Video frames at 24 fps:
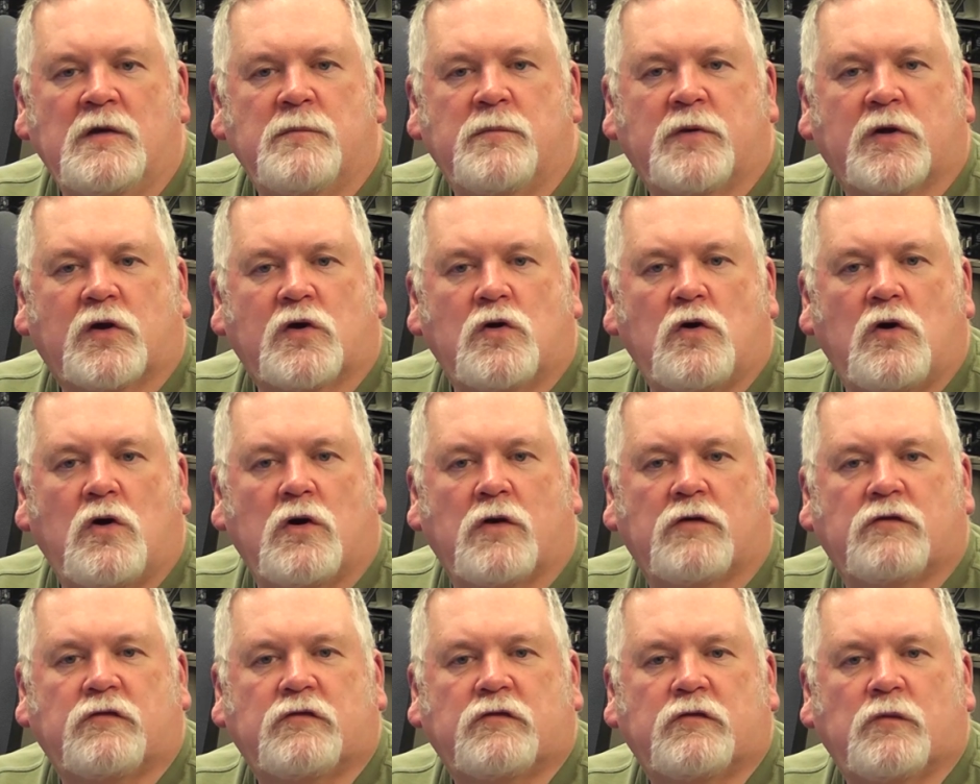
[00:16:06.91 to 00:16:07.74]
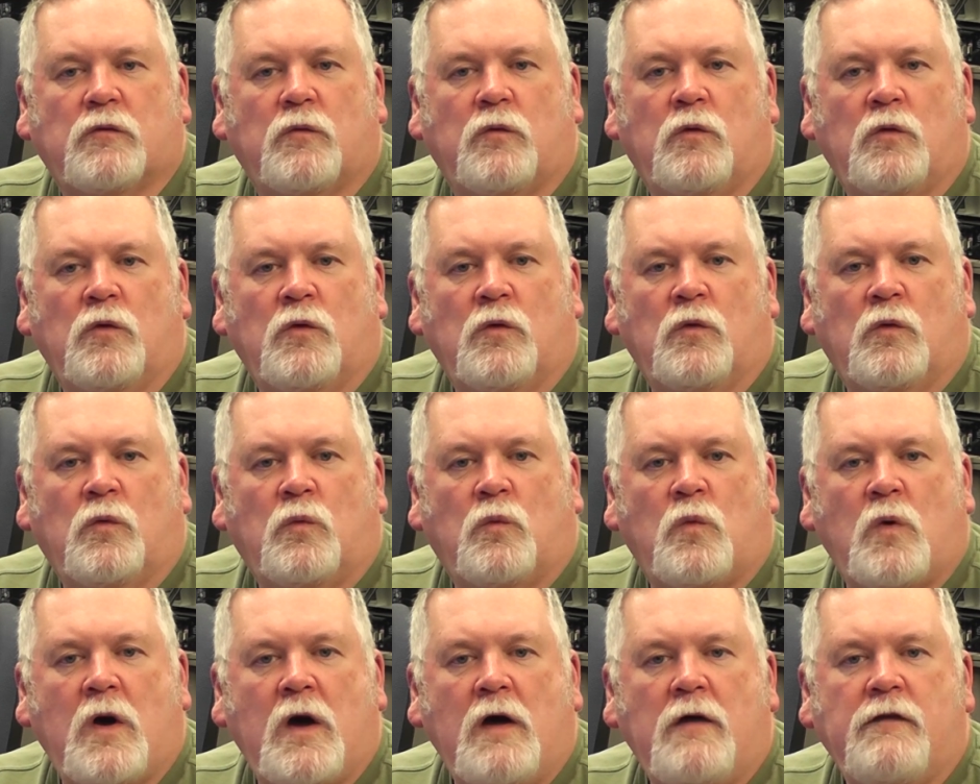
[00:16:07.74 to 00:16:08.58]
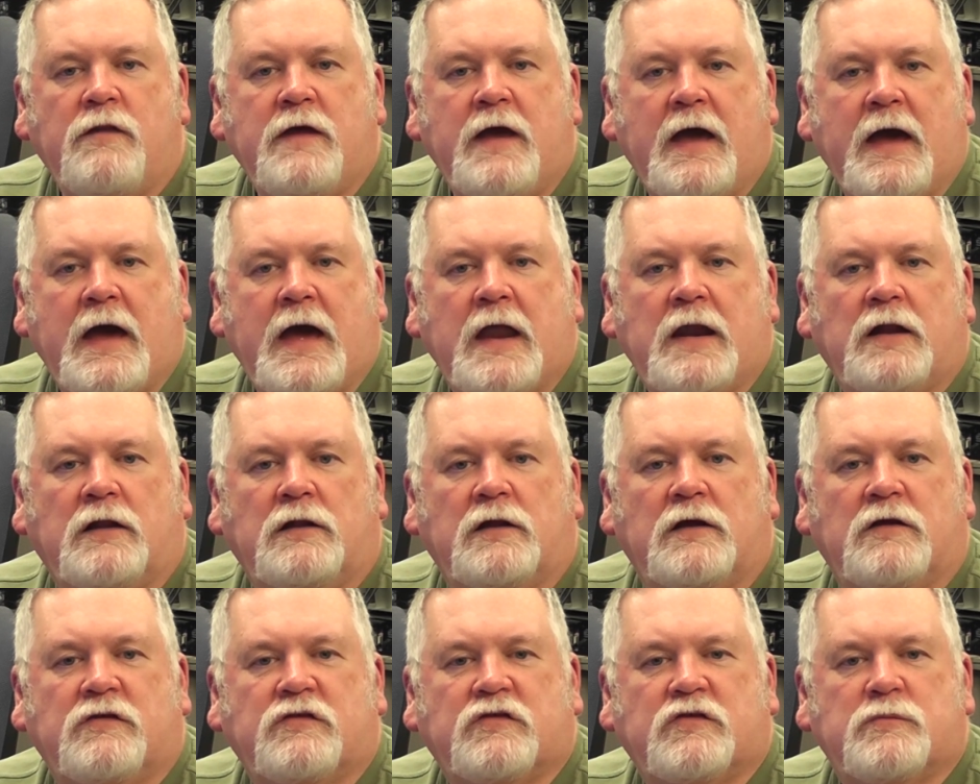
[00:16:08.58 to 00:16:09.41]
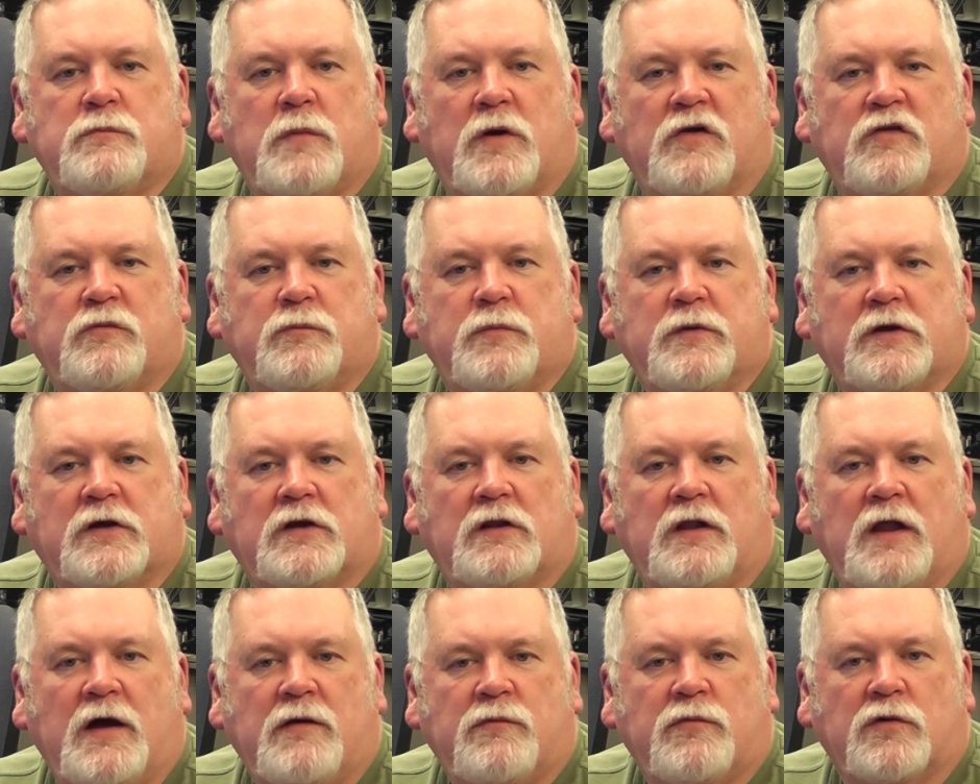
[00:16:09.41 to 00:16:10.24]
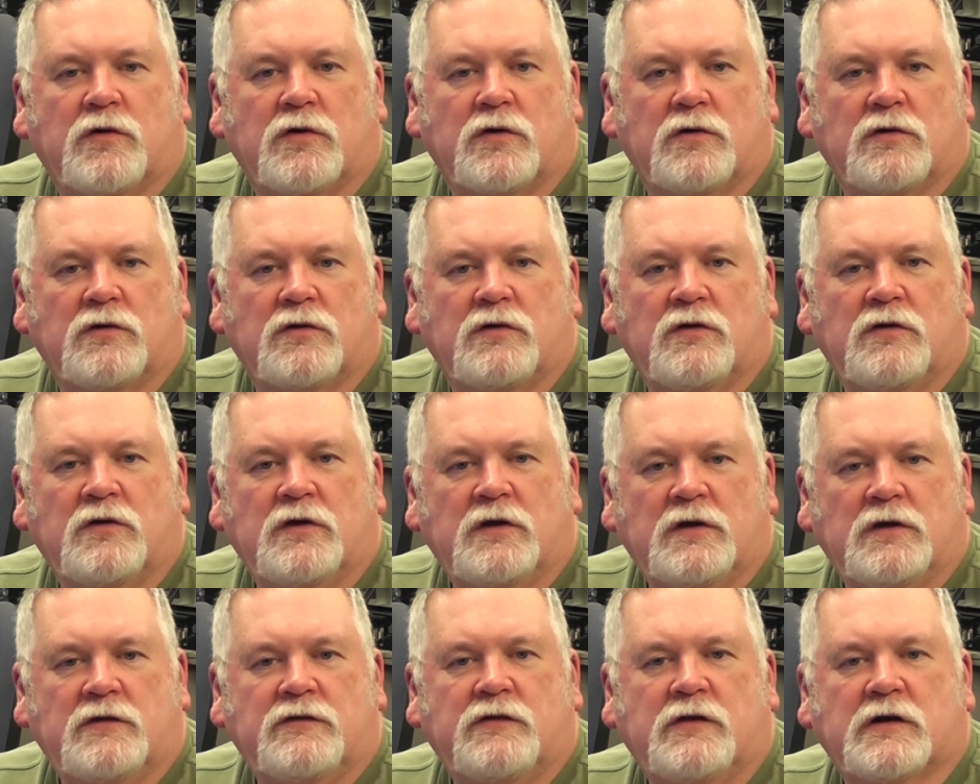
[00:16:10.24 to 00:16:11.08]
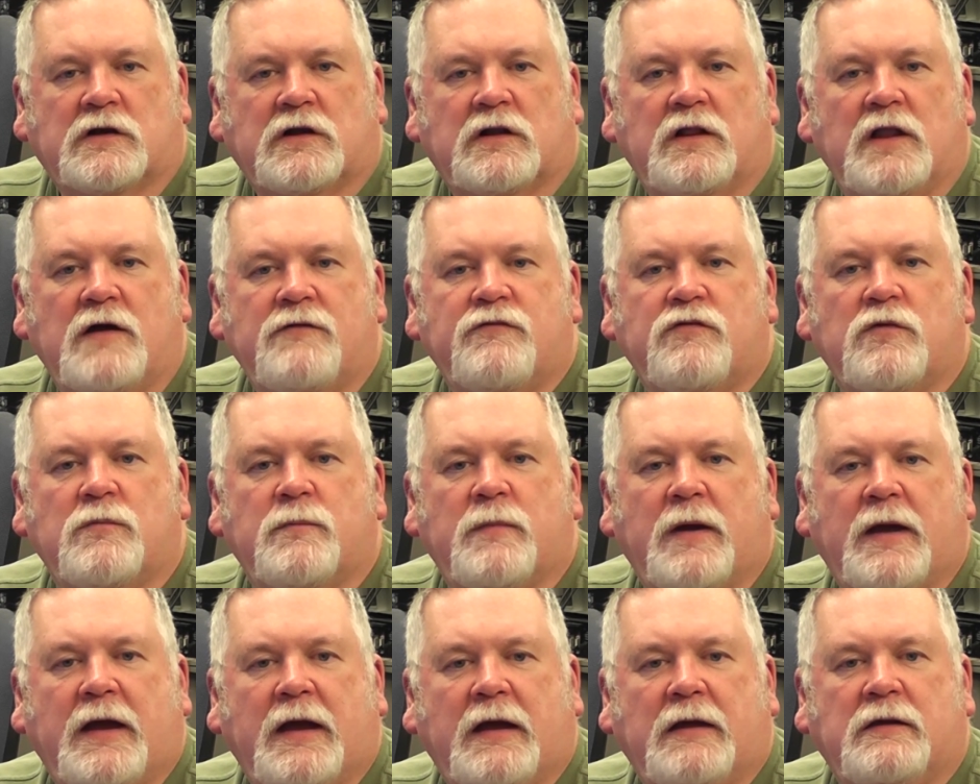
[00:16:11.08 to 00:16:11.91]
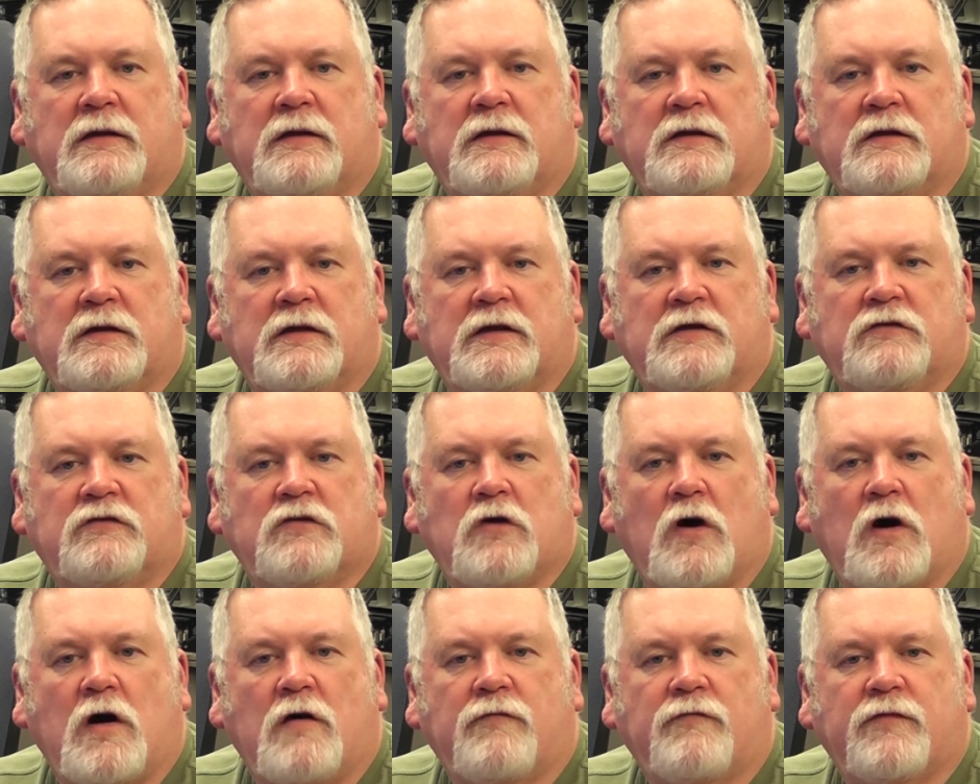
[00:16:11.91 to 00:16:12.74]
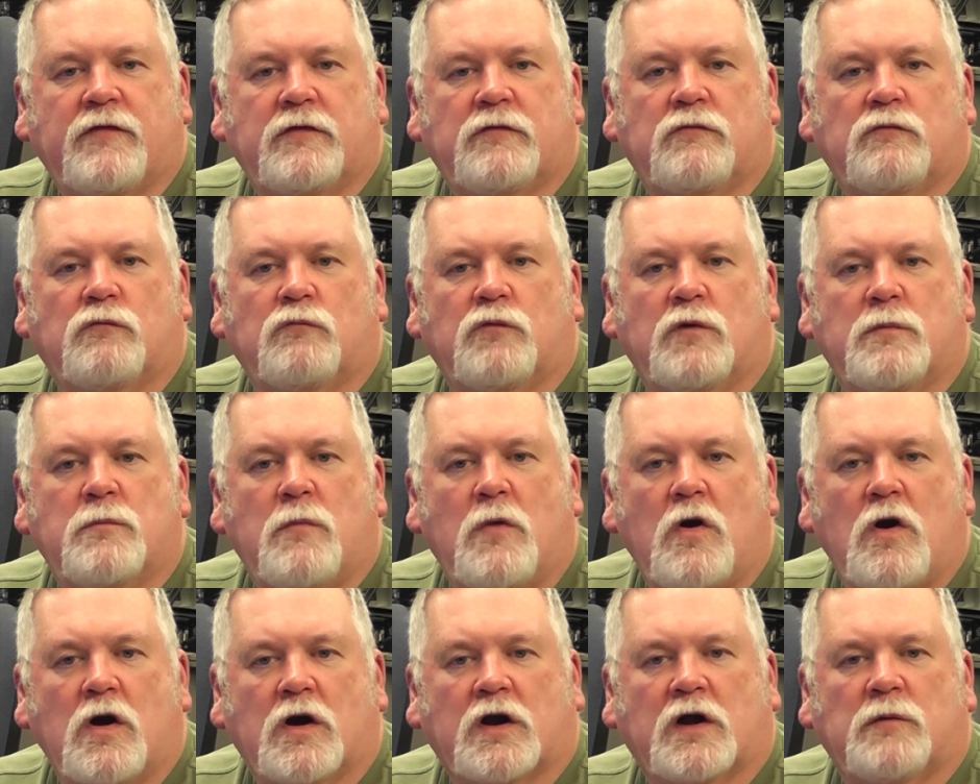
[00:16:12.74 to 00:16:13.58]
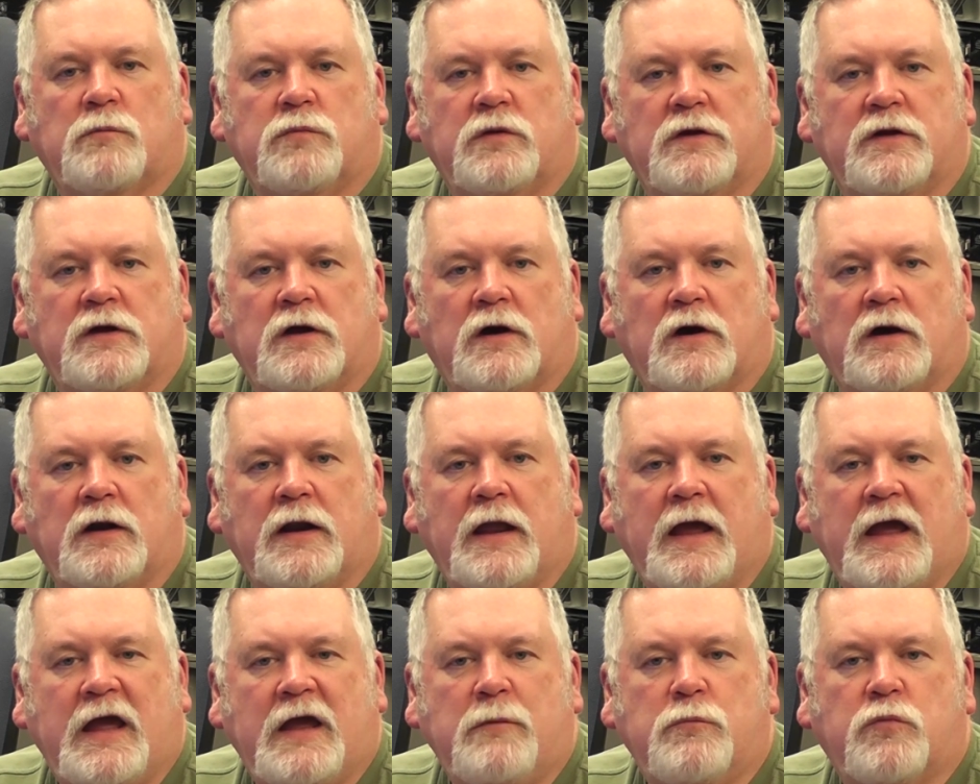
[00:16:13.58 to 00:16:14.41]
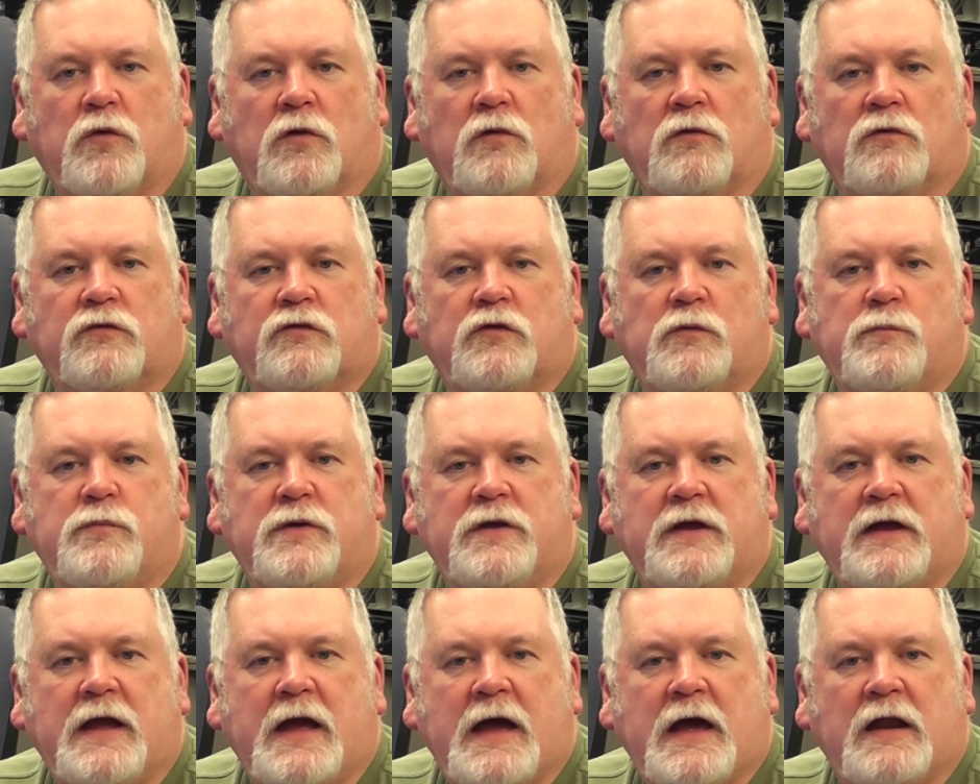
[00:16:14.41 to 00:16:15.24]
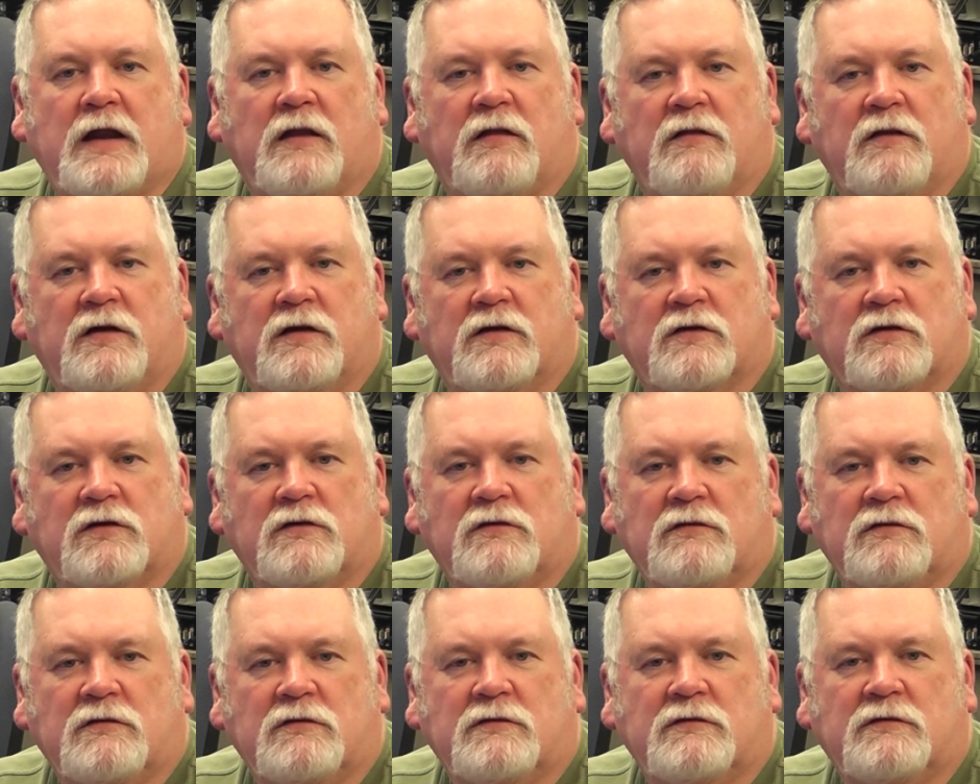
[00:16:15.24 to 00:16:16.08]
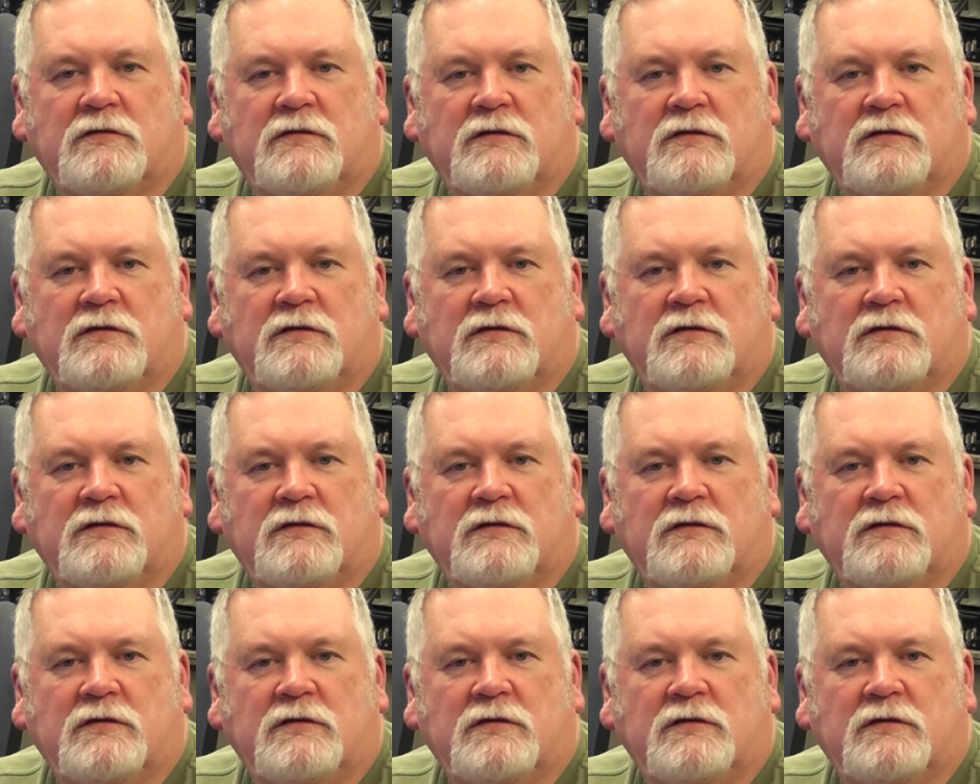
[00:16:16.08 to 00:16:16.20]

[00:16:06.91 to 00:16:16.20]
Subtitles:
because while the analyst must be clever, the clever man is often remarkably unable to be analytical.